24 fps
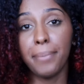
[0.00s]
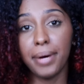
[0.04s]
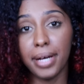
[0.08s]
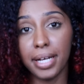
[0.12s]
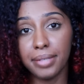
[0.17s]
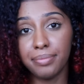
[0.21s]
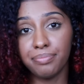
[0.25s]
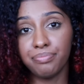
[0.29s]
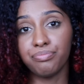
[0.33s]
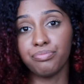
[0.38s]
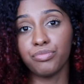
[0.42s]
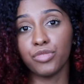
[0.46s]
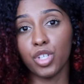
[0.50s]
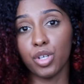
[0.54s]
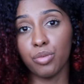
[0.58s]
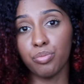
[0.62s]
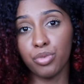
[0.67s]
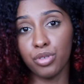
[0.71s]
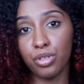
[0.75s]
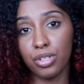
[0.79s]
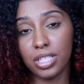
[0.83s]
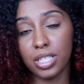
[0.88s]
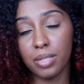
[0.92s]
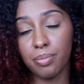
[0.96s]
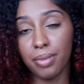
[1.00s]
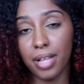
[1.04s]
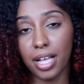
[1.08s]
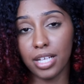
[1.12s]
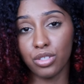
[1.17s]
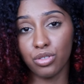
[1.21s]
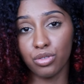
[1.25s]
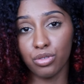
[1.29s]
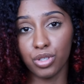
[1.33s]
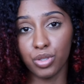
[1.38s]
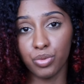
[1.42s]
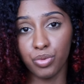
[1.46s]
But your beauty
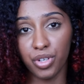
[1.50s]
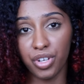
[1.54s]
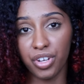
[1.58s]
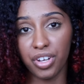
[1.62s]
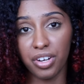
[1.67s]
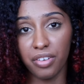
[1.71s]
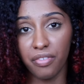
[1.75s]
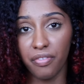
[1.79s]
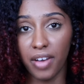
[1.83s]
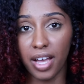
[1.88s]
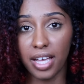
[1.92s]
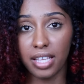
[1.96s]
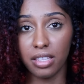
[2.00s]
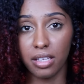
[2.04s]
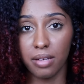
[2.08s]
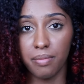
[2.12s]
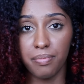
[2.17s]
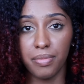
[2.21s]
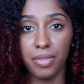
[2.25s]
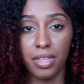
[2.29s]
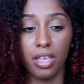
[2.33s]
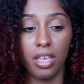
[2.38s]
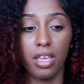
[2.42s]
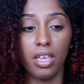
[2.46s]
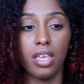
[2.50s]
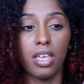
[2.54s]
supply store is where you're going to find them.